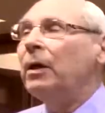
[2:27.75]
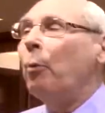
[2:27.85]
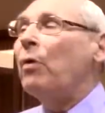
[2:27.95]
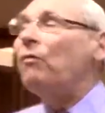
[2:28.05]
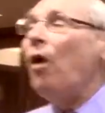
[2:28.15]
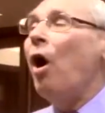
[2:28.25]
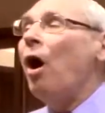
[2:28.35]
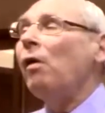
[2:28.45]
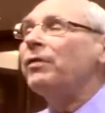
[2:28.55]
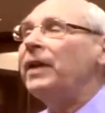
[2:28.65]
We've
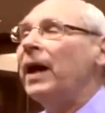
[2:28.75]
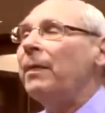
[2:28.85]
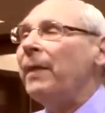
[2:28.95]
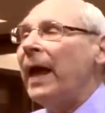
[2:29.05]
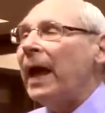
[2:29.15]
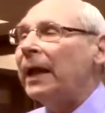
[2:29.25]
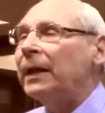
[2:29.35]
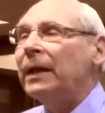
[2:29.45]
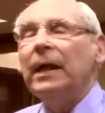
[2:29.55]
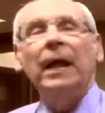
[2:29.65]
all done that.
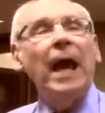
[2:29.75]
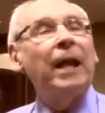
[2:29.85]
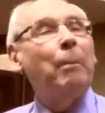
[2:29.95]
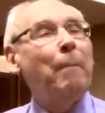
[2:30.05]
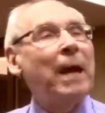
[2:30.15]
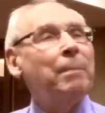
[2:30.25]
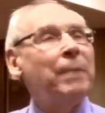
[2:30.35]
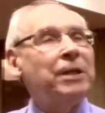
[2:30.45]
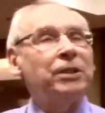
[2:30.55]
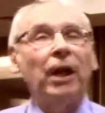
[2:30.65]
And
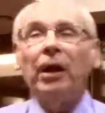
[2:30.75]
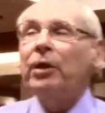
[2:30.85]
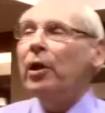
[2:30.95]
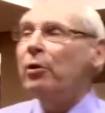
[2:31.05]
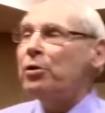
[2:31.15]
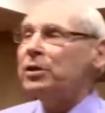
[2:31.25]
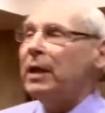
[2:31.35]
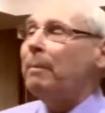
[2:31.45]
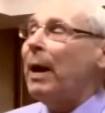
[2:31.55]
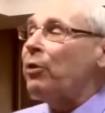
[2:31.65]
amendments are used
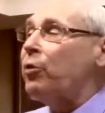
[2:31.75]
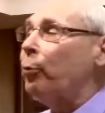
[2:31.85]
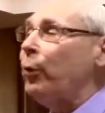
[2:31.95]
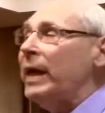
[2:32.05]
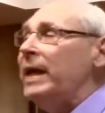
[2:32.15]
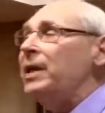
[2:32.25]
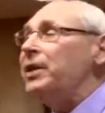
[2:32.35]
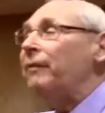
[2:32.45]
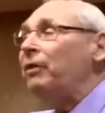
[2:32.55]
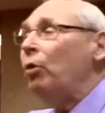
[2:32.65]
in about 3
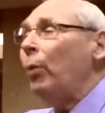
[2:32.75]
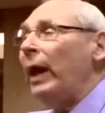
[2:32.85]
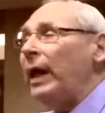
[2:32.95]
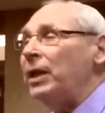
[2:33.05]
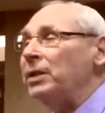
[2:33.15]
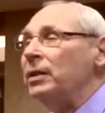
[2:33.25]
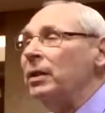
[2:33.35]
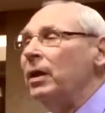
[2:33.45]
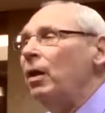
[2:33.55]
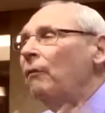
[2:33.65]
different ways.
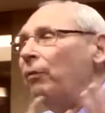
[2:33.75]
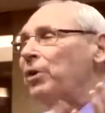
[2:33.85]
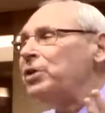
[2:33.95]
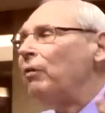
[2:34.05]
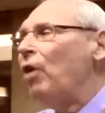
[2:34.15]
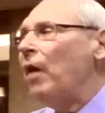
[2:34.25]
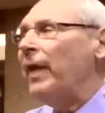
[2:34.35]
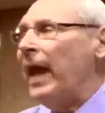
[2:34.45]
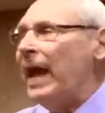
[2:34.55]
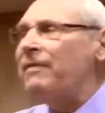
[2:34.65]
First of all,
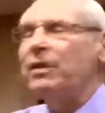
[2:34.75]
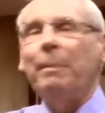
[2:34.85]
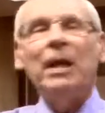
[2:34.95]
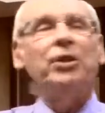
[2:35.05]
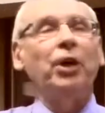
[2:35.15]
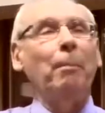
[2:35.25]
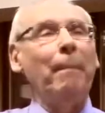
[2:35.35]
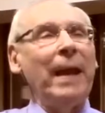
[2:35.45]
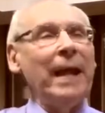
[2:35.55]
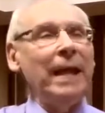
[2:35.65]
they have to be
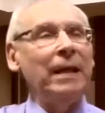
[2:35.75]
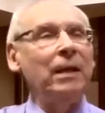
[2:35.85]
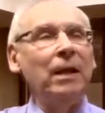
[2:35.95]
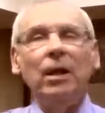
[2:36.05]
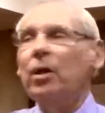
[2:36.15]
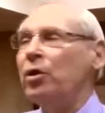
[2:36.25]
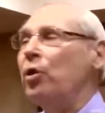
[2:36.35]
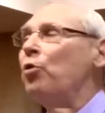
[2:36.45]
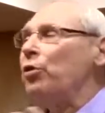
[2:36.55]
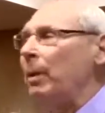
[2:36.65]
germane
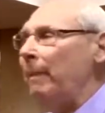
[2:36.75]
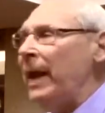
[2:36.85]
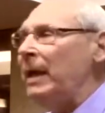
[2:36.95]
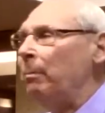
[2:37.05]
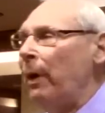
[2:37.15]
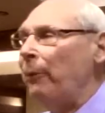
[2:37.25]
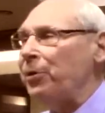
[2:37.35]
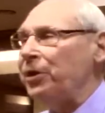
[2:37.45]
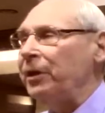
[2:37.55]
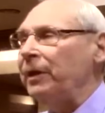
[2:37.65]
to the main
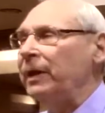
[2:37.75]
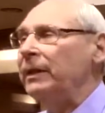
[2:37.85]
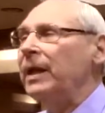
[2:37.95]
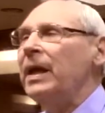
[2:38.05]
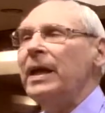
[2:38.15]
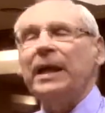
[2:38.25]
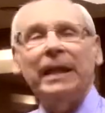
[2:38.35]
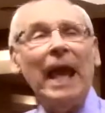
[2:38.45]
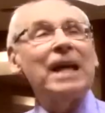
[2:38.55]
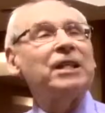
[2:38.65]
motion. It
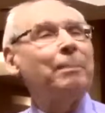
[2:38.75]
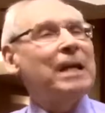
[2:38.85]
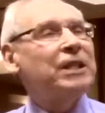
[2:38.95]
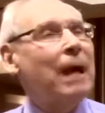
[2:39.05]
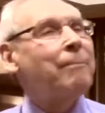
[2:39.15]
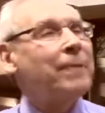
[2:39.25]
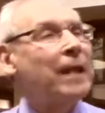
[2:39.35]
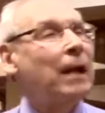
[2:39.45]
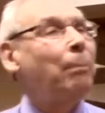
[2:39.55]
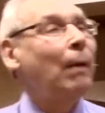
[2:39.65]
has to be something
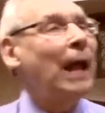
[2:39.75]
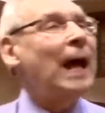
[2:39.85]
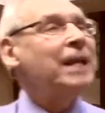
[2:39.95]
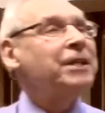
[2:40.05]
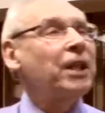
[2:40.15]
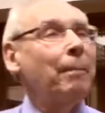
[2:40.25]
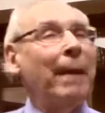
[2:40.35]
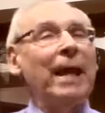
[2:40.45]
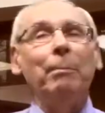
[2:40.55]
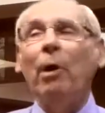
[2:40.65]
that applies to the
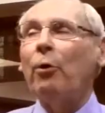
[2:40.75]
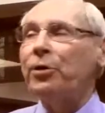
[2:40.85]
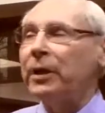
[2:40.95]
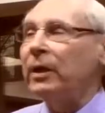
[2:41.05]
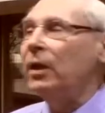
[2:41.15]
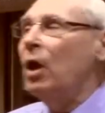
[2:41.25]
main motion.